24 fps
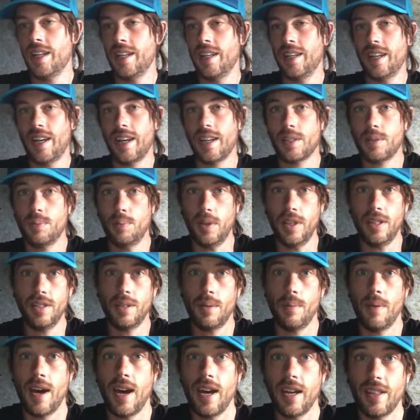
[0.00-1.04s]
explained
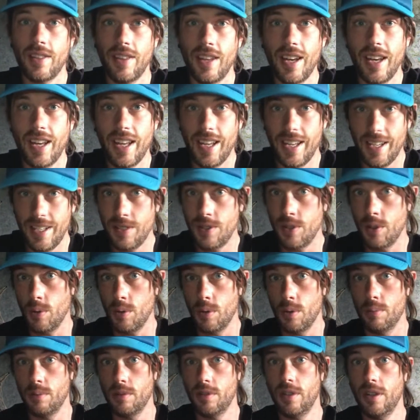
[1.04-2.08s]
to Mark that it is
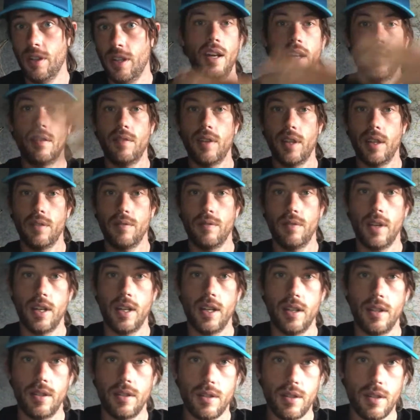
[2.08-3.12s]
doable. Helvellyn
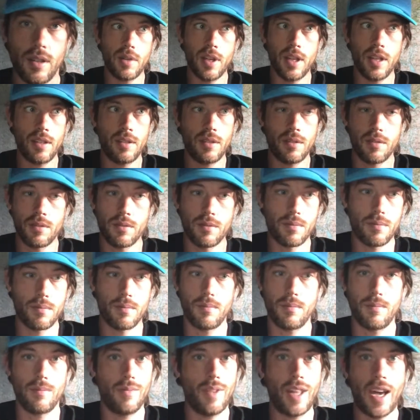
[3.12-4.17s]
Range is
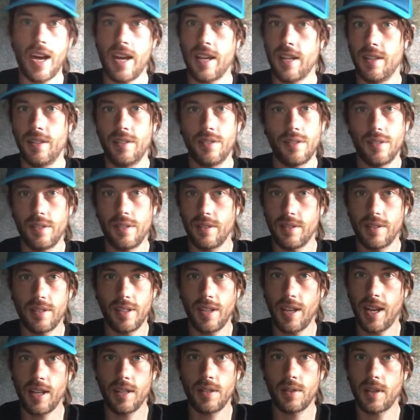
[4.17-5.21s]
nice, it's a
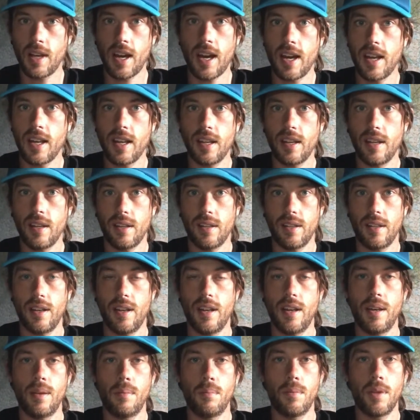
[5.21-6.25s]
nice hike.
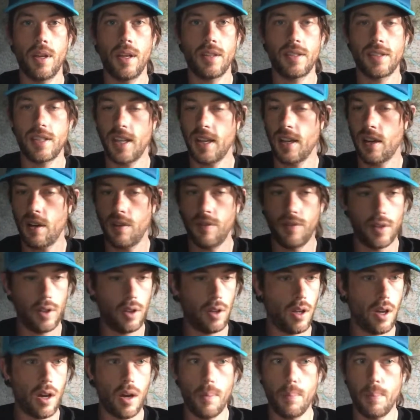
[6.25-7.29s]
You tick off a
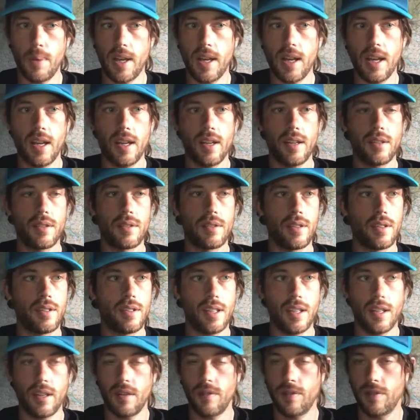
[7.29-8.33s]
lot of peaks, you
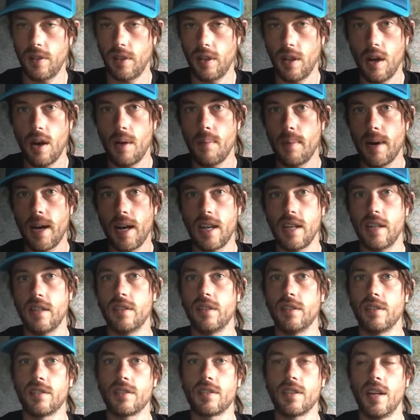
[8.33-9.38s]
tick off a lot of
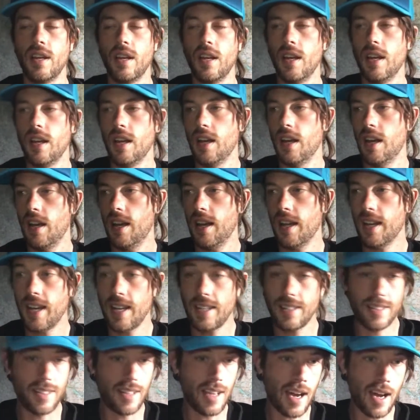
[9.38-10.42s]
miles. It
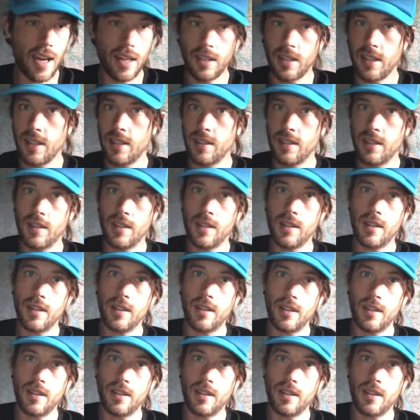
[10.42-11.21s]
gets gnarly in the